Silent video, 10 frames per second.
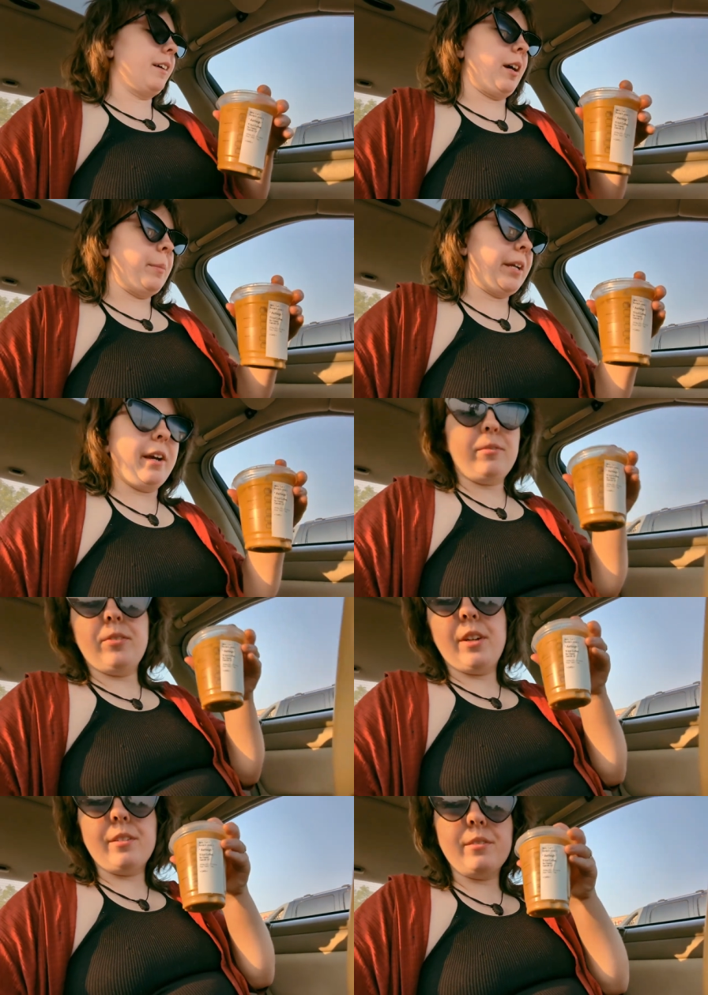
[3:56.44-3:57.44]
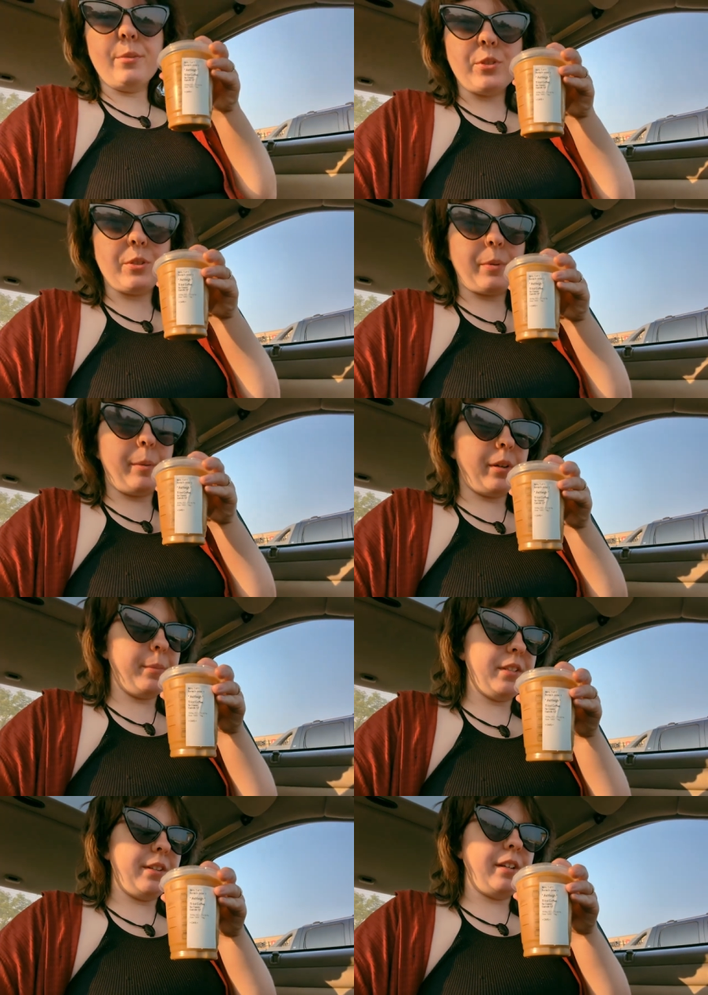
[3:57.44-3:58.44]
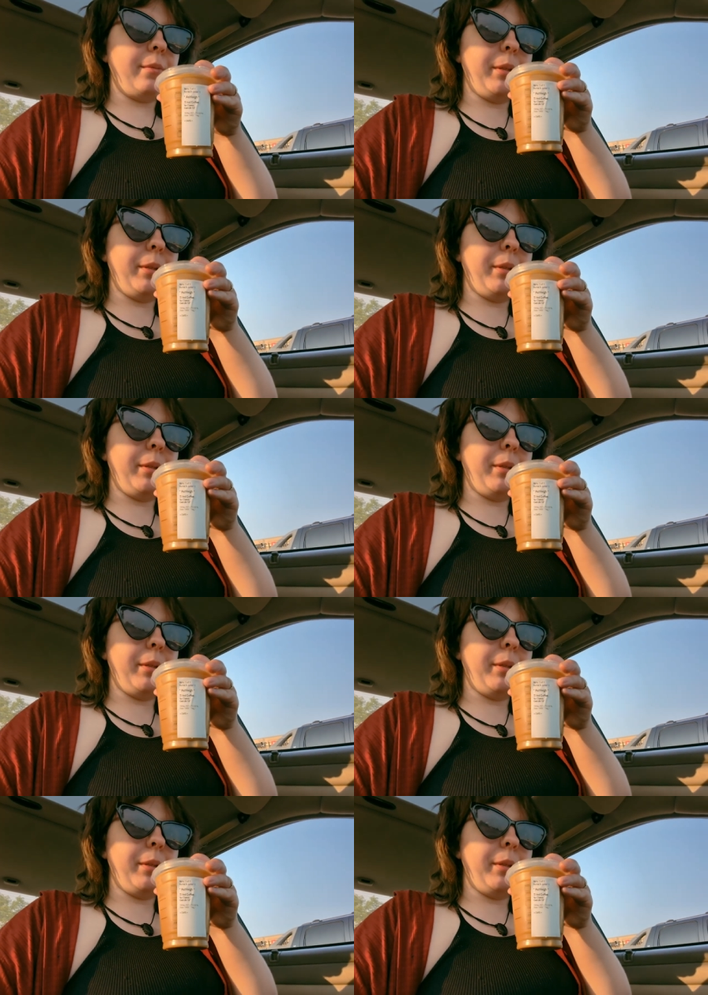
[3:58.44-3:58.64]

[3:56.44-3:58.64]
I got my caffeine, which is probably a mistake